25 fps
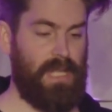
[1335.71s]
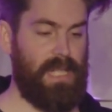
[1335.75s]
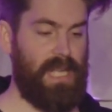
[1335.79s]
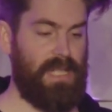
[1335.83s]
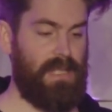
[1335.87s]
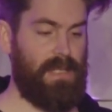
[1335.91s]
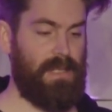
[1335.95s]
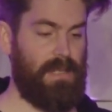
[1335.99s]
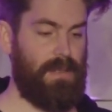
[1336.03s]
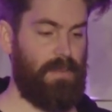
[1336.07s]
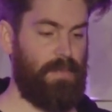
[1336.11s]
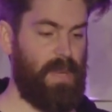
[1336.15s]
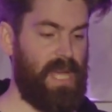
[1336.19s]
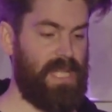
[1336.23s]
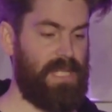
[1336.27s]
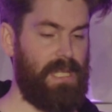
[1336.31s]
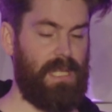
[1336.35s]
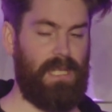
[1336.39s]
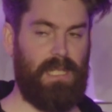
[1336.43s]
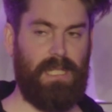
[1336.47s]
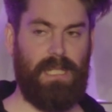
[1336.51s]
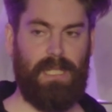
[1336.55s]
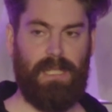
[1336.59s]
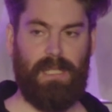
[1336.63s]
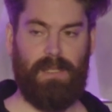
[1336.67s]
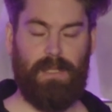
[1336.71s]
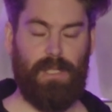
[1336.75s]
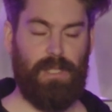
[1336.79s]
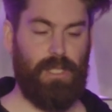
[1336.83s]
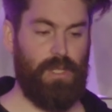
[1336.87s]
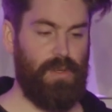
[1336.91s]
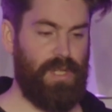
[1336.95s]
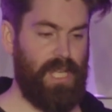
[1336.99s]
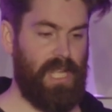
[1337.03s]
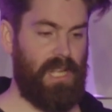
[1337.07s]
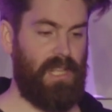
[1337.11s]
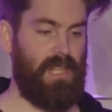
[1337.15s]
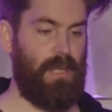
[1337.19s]
That's basically the
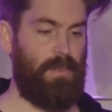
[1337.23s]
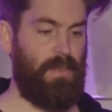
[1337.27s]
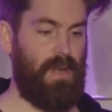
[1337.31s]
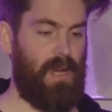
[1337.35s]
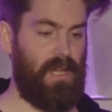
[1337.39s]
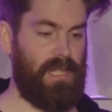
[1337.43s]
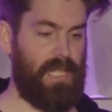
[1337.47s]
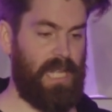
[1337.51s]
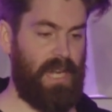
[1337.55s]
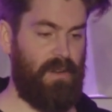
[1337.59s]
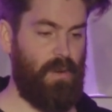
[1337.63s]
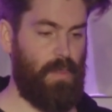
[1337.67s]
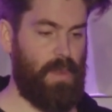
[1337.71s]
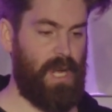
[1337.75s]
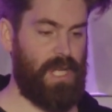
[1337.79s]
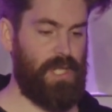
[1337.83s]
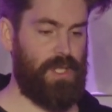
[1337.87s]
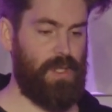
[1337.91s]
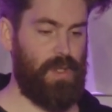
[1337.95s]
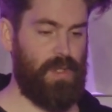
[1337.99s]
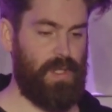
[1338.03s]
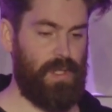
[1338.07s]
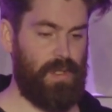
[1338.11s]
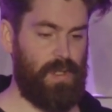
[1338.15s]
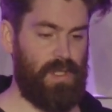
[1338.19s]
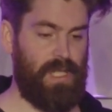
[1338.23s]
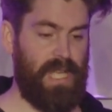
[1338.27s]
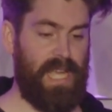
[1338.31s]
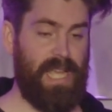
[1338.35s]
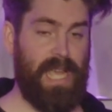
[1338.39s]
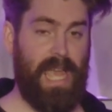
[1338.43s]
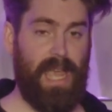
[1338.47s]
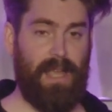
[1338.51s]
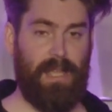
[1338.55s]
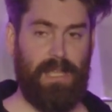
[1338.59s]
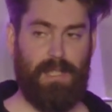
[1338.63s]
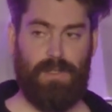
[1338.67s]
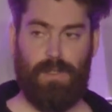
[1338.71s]
new kid on the block that everybody's using today.
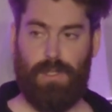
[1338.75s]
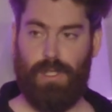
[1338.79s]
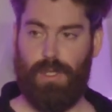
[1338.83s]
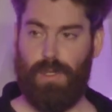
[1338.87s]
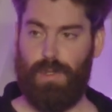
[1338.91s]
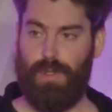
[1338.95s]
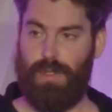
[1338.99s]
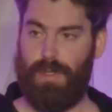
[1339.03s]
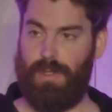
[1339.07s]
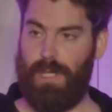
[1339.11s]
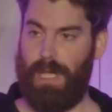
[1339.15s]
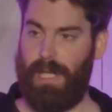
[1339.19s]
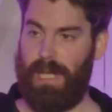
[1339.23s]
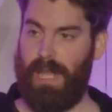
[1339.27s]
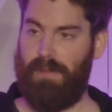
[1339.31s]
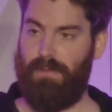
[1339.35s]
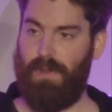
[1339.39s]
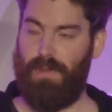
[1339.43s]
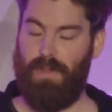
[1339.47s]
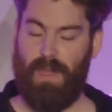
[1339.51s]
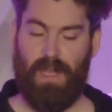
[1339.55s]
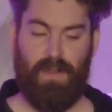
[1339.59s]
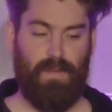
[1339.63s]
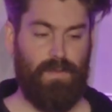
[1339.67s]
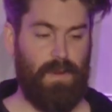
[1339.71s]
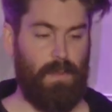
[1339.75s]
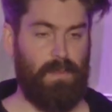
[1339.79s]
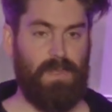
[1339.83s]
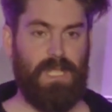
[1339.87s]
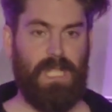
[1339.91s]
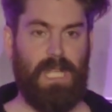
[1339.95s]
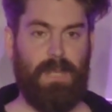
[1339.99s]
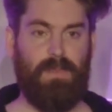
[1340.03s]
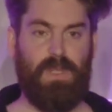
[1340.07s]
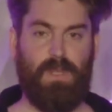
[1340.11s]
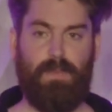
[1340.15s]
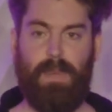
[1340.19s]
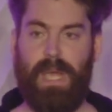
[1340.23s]
It's used in everything from
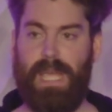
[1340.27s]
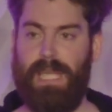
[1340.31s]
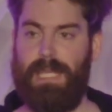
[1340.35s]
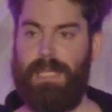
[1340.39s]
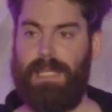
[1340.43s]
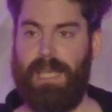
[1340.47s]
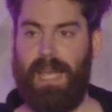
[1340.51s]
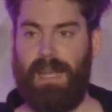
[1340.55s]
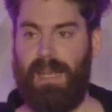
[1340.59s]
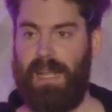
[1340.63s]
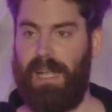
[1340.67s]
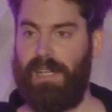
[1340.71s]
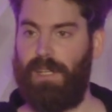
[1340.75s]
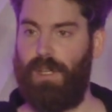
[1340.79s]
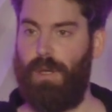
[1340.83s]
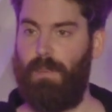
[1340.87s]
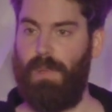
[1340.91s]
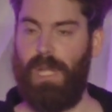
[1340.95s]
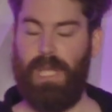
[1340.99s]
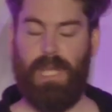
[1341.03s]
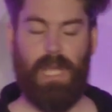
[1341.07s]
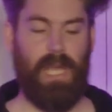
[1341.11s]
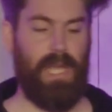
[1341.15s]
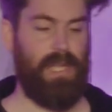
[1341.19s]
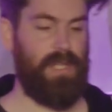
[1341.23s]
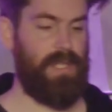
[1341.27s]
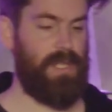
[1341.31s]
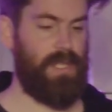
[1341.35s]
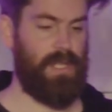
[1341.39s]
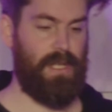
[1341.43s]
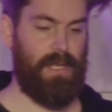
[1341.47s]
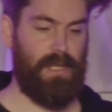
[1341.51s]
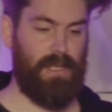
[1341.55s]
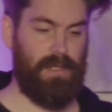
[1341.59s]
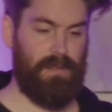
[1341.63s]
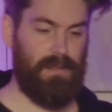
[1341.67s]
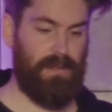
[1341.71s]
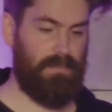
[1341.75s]
deep space satellite
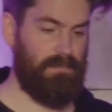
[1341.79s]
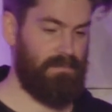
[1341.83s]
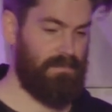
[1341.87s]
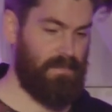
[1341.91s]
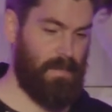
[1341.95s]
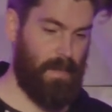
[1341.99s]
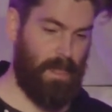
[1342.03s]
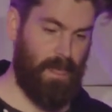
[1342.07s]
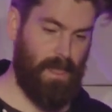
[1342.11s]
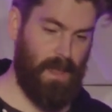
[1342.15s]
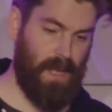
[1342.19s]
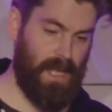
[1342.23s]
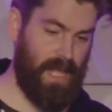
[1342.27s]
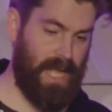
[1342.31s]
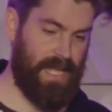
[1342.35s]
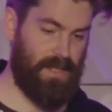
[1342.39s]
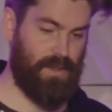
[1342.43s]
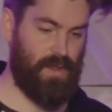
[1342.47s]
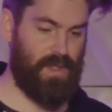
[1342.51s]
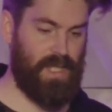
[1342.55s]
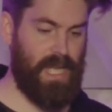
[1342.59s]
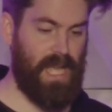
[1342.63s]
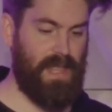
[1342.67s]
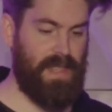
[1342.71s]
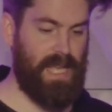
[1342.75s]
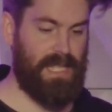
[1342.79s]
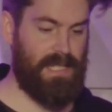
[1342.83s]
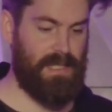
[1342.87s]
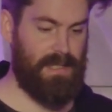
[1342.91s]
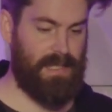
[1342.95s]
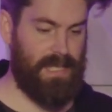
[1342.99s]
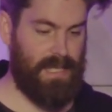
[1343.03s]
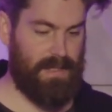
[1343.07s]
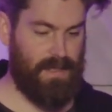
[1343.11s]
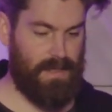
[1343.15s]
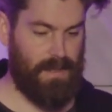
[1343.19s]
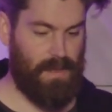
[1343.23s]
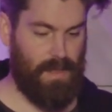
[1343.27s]
communication. Like today, that's
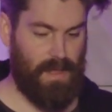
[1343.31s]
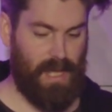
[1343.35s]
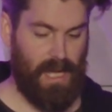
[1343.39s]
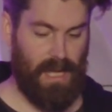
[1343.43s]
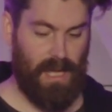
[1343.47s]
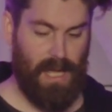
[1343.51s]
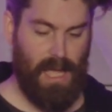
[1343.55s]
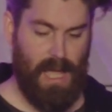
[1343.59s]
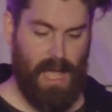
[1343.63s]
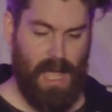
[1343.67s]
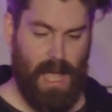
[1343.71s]
the thing.